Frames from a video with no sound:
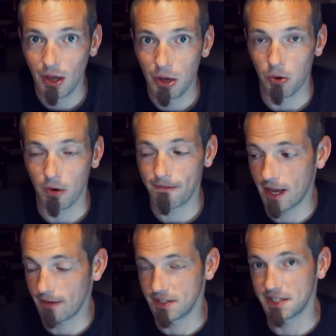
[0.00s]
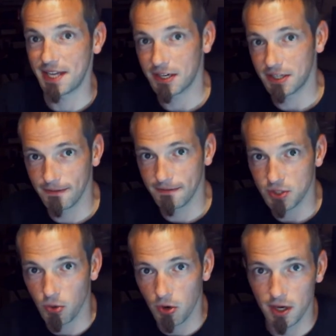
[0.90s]
or a fan of detective
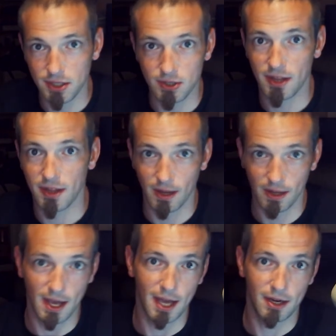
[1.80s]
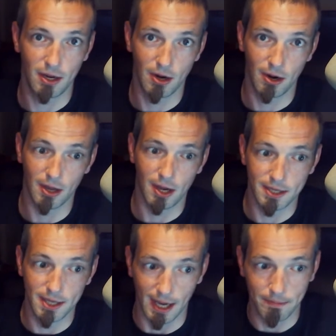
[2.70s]
stories or anything like that, you're gonna
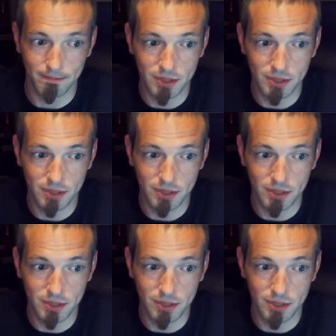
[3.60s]
dig it.